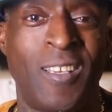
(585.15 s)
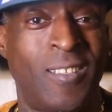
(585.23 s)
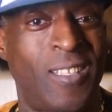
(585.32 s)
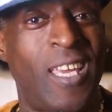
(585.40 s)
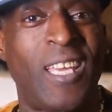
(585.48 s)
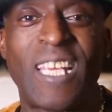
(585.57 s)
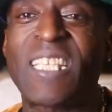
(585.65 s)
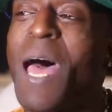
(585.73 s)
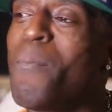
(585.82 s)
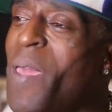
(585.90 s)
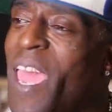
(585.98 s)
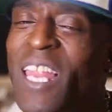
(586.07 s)
Yeah, that's
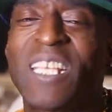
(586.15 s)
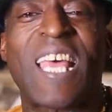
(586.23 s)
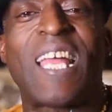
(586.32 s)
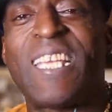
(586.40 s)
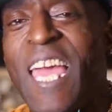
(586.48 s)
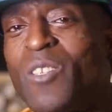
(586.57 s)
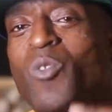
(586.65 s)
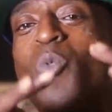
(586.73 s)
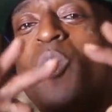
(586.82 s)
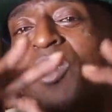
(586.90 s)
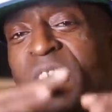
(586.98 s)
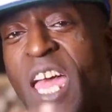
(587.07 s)
how bad, that's how dangerous it
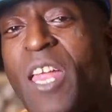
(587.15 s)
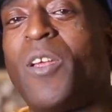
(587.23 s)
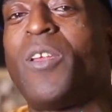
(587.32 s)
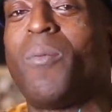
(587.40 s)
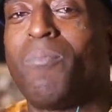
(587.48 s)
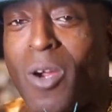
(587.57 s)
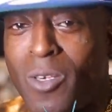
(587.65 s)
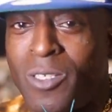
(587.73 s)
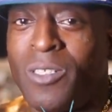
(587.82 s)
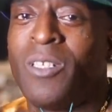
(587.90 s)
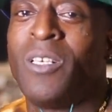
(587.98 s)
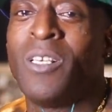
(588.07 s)
was down here in the
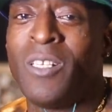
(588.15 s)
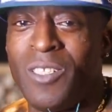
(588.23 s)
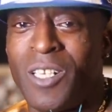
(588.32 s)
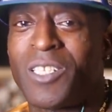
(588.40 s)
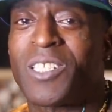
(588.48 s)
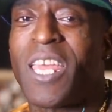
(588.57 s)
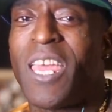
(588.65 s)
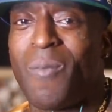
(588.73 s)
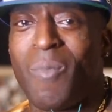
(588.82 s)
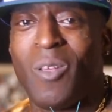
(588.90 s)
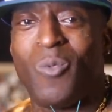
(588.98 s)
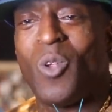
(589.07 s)
murder. You
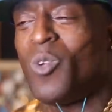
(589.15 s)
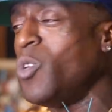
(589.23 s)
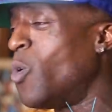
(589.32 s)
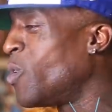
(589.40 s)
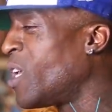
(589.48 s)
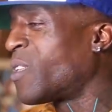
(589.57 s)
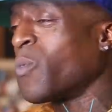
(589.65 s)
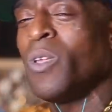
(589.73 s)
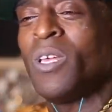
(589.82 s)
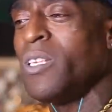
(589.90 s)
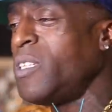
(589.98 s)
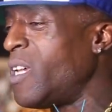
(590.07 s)
understand me? You, you don't get to,
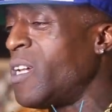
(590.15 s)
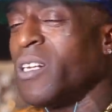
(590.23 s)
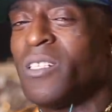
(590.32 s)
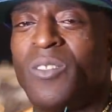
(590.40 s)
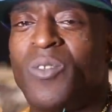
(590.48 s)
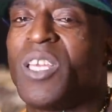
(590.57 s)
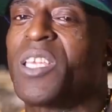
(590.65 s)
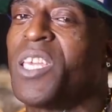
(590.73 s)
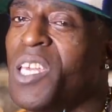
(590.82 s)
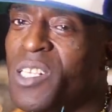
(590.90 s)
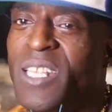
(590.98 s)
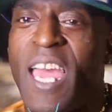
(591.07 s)
yeah, you get
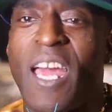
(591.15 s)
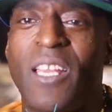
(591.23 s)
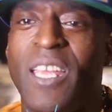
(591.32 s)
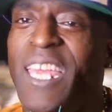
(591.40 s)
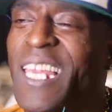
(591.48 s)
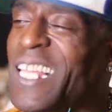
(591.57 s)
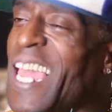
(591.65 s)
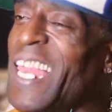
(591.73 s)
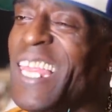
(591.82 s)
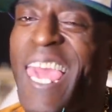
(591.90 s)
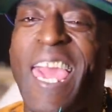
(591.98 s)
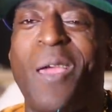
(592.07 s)
killed down here. Any
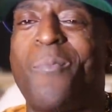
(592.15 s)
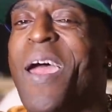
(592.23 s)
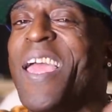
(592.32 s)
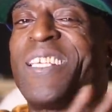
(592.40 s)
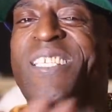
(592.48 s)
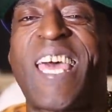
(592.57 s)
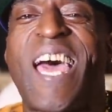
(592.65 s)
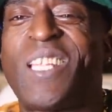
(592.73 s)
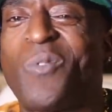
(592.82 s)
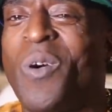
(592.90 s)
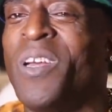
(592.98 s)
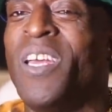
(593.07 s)
kind of gang banging
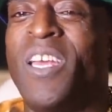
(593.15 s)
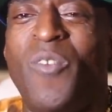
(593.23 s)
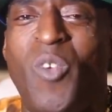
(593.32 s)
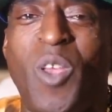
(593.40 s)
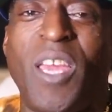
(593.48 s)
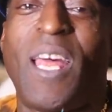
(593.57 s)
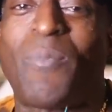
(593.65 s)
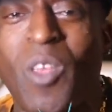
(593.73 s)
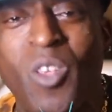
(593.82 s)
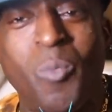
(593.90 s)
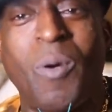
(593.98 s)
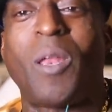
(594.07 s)
signs or what? If you get up
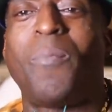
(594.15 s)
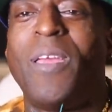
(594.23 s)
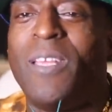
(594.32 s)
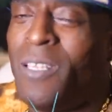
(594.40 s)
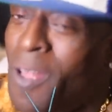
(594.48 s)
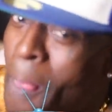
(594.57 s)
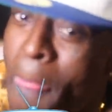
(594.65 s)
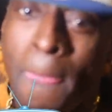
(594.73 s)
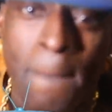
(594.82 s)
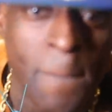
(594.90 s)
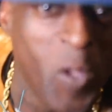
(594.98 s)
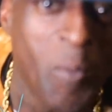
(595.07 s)
there, you better be,
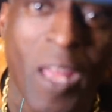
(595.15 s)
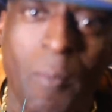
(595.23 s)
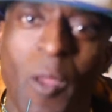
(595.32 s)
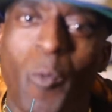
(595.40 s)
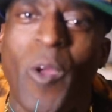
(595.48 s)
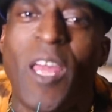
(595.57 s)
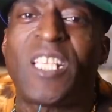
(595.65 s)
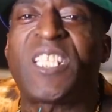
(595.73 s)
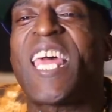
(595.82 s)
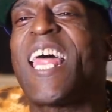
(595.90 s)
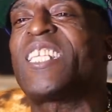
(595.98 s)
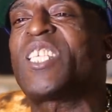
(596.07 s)
you better be ready.
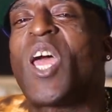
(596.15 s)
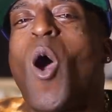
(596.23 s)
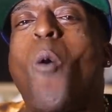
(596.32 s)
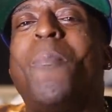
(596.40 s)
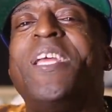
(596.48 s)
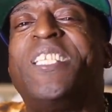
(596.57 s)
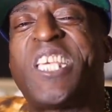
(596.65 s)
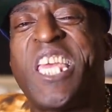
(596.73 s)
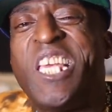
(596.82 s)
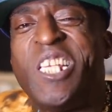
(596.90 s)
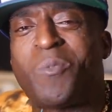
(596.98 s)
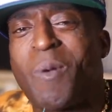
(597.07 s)
Shout out to
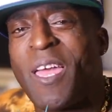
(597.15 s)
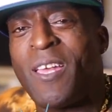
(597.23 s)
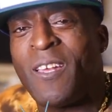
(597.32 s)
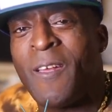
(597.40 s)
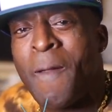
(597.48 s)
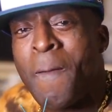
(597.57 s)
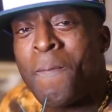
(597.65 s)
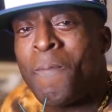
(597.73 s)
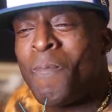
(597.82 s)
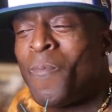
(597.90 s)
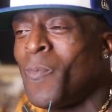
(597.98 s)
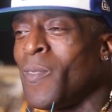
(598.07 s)
OBGs, man.
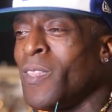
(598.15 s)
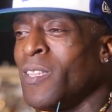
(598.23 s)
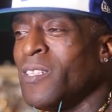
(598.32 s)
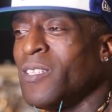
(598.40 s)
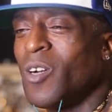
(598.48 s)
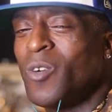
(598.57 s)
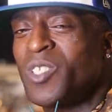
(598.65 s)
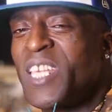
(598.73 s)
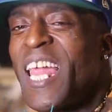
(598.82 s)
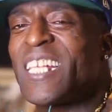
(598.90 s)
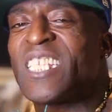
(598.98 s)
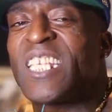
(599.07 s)
No,
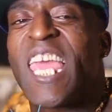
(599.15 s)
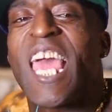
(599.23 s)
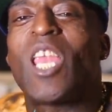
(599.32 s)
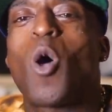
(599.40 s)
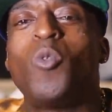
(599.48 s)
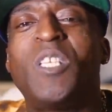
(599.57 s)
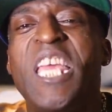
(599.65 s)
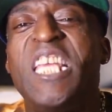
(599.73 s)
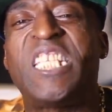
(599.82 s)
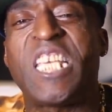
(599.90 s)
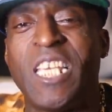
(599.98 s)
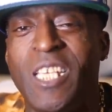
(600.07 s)
shout out to the
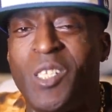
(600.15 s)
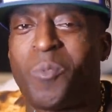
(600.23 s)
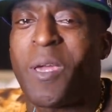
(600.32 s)
LODGs,